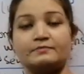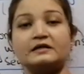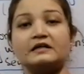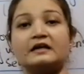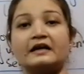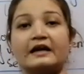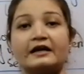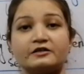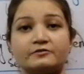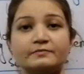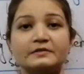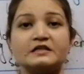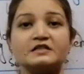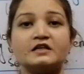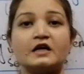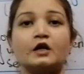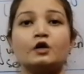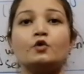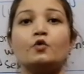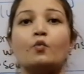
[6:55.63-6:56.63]
But let me
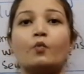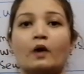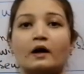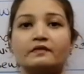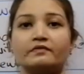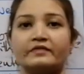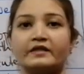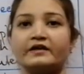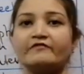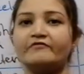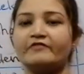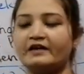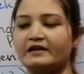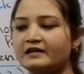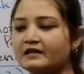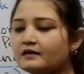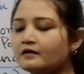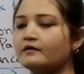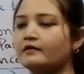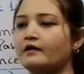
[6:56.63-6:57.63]
tell you one thing
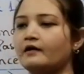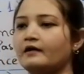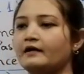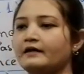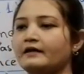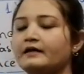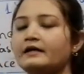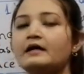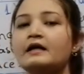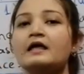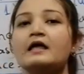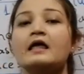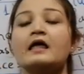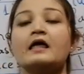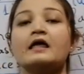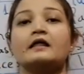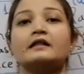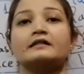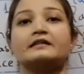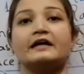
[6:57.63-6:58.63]
very clearly,